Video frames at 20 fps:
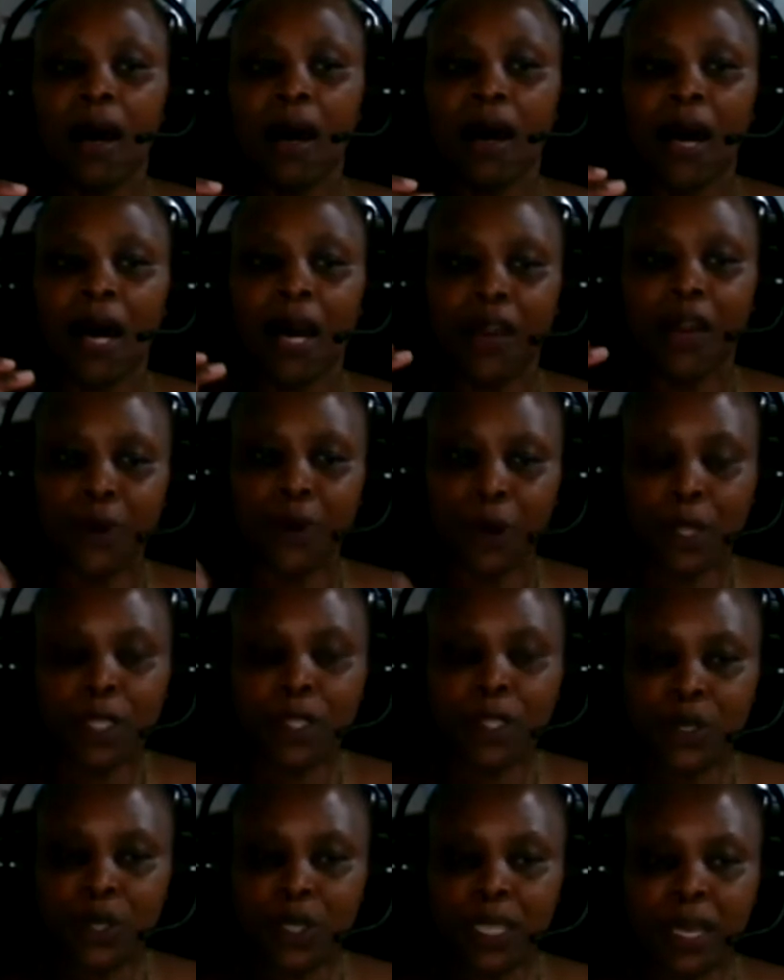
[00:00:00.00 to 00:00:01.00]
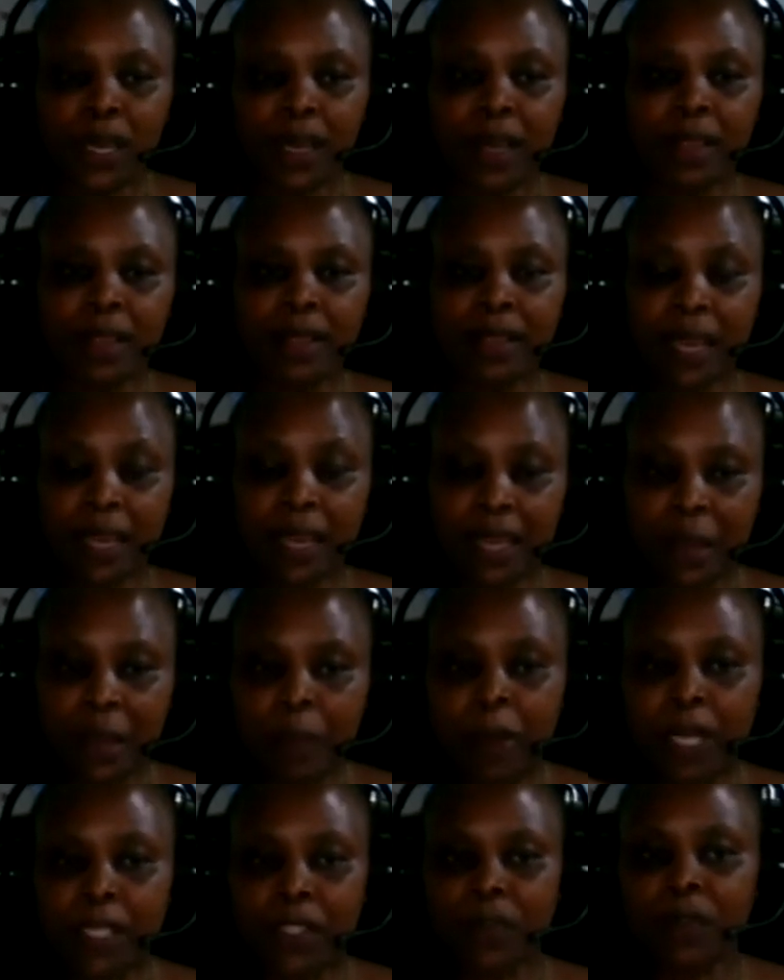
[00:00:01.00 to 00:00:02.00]
And also the
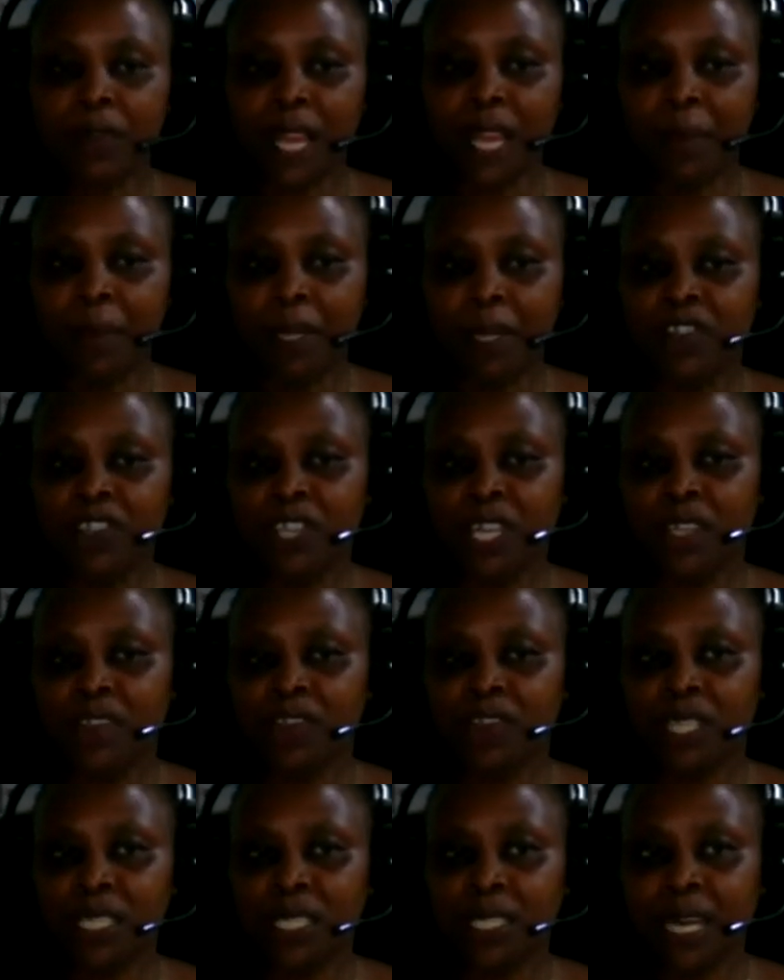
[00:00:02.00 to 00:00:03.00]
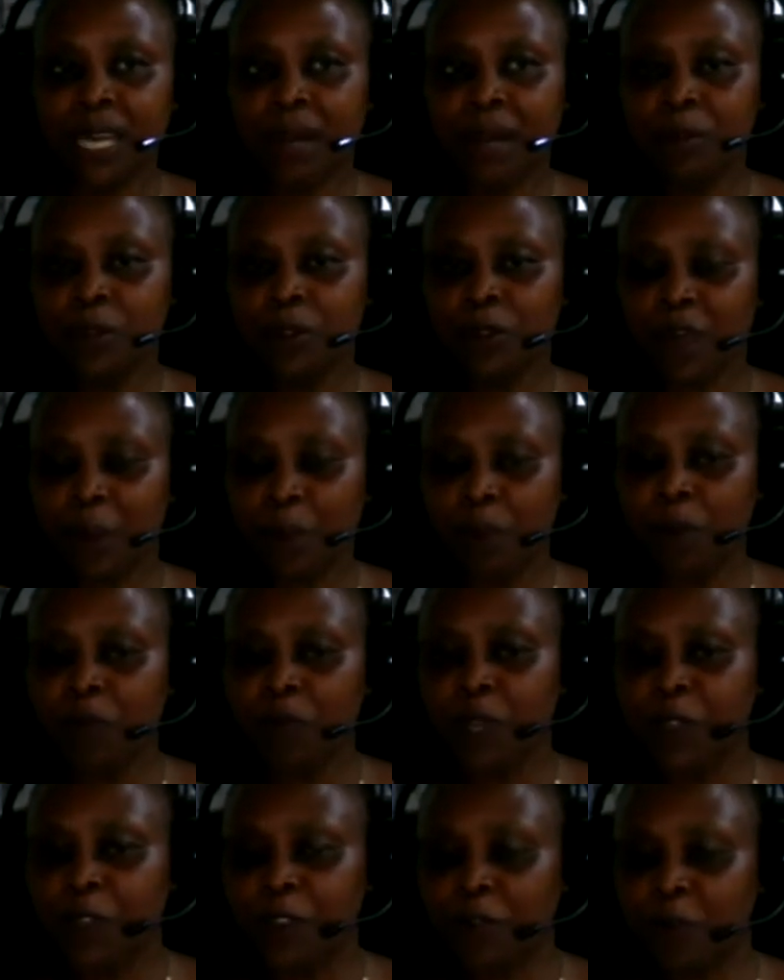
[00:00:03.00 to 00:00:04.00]
impacts of climate change in terms of the
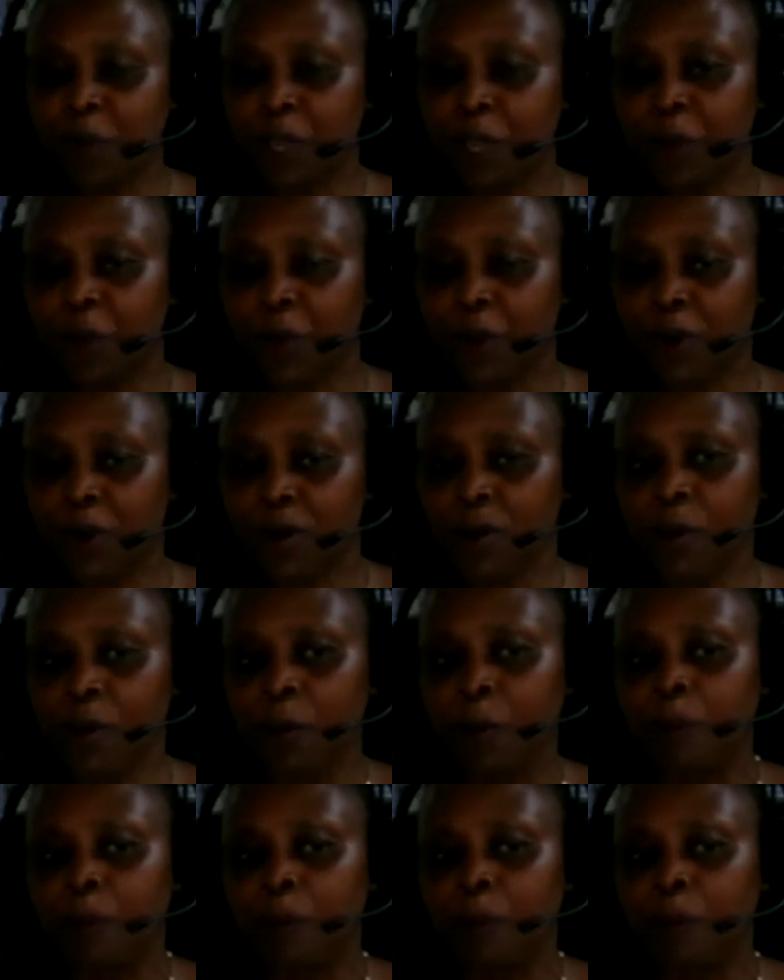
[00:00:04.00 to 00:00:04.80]
movement of people